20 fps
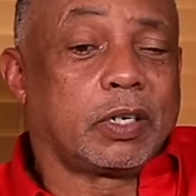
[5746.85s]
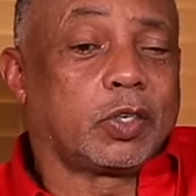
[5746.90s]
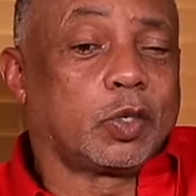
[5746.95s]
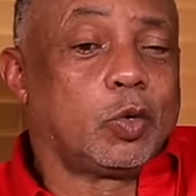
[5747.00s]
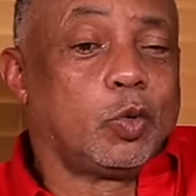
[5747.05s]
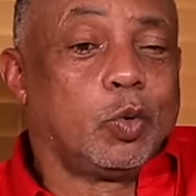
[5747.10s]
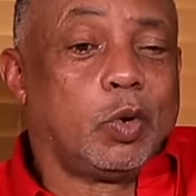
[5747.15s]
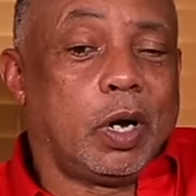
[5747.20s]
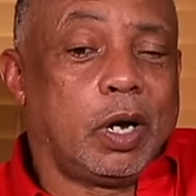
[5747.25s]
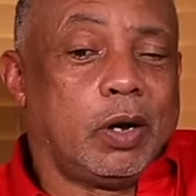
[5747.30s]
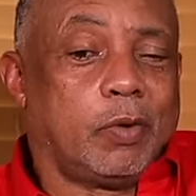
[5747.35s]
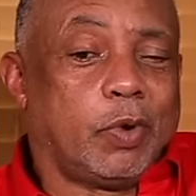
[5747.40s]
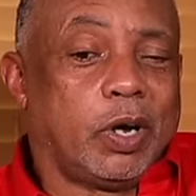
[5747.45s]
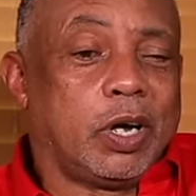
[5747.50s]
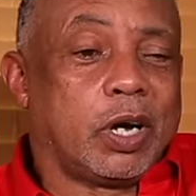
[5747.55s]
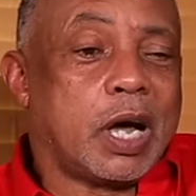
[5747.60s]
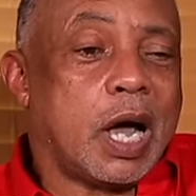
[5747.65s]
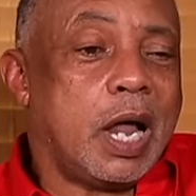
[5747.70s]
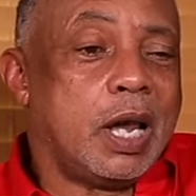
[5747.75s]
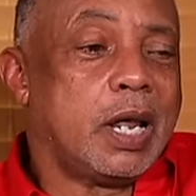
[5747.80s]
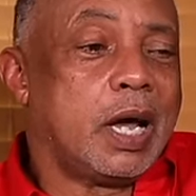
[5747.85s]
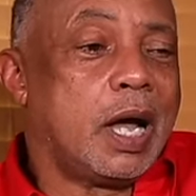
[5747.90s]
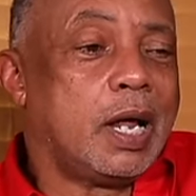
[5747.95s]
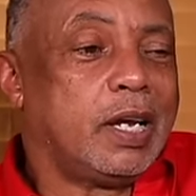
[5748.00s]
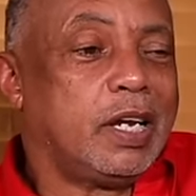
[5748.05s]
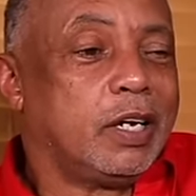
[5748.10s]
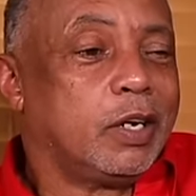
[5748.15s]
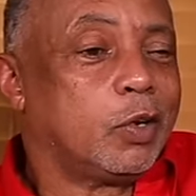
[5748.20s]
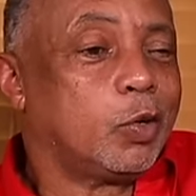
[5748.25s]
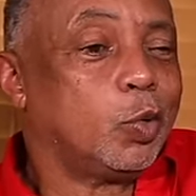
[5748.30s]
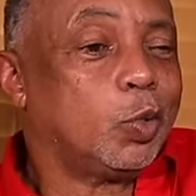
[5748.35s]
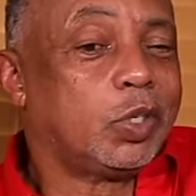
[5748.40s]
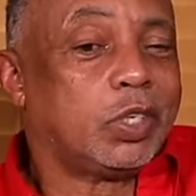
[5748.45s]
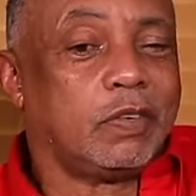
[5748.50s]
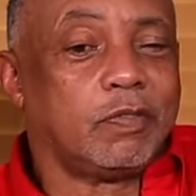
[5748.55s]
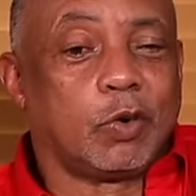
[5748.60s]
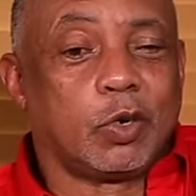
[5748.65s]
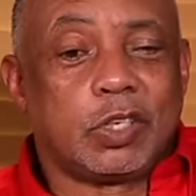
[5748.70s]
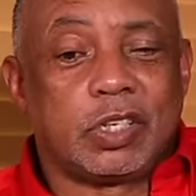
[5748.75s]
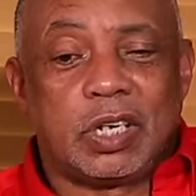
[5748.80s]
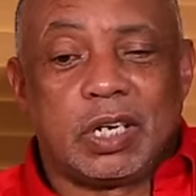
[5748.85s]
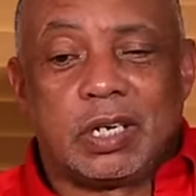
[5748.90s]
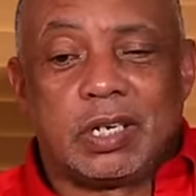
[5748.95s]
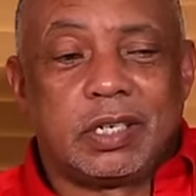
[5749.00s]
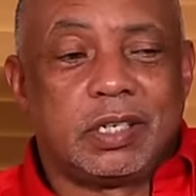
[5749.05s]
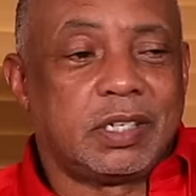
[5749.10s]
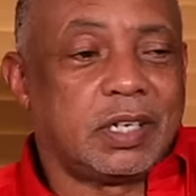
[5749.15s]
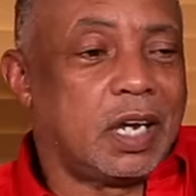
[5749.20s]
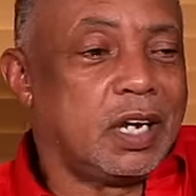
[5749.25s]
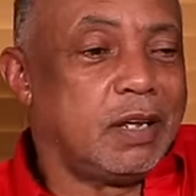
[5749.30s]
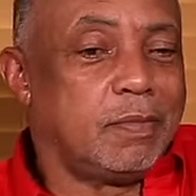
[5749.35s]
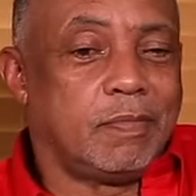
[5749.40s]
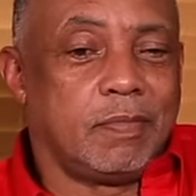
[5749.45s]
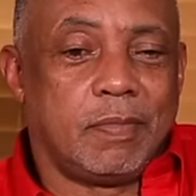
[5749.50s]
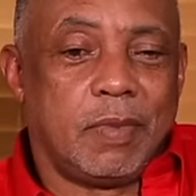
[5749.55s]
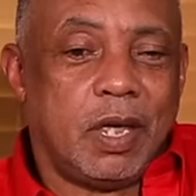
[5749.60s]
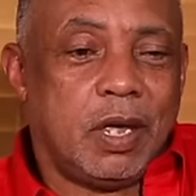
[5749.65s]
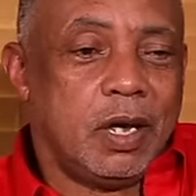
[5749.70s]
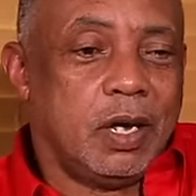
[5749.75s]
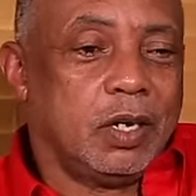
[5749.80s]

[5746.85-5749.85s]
uninclusive hotels, and him